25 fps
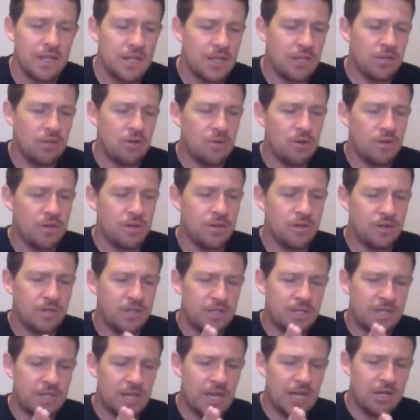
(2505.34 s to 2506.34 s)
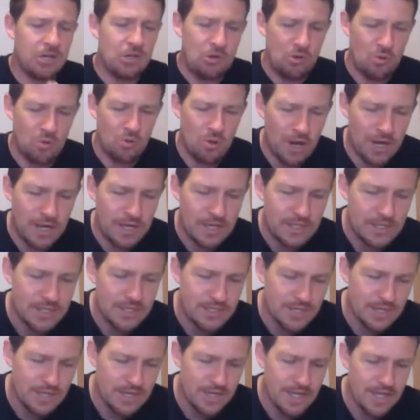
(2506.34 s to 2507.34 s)
and you understand
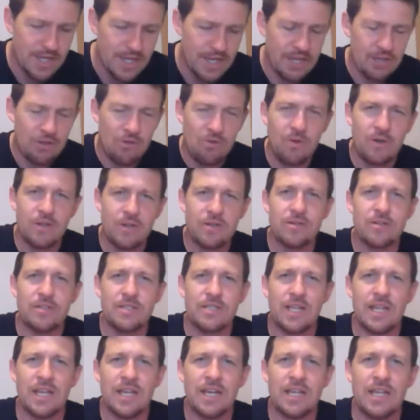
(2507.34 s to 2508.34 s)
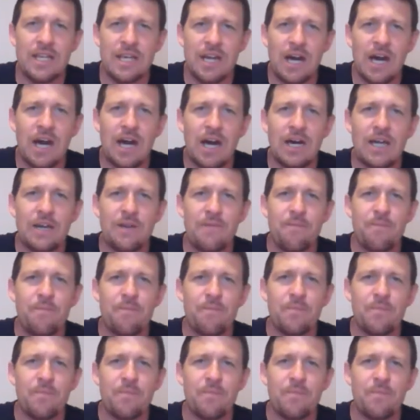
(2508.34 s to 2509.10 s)
grace and you understand God